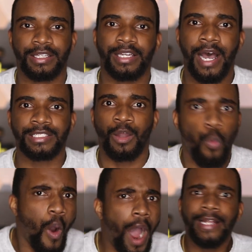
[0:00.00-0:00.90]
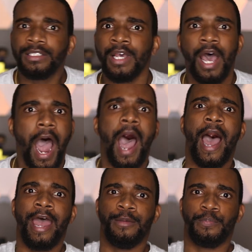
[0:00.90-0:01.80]
the guy's like, what?
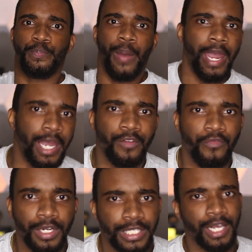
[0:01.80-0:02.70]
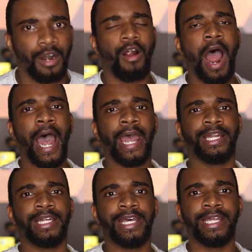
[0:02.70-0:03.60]
I paid for dinner. I
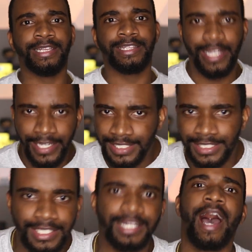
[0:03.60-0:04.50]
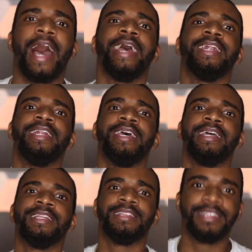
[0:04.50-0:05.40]
did this and I
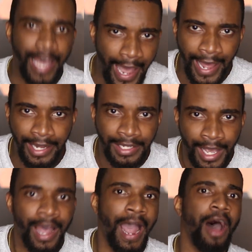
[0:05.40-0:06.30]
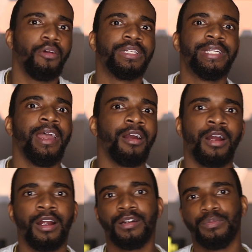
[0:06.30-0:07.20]
did that. How dare
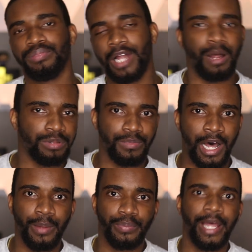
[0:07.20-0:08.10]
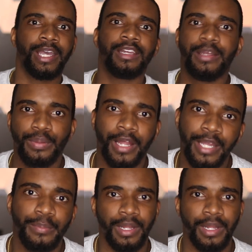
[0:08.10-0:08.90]
her, blah, blah, blah, blankety, blank,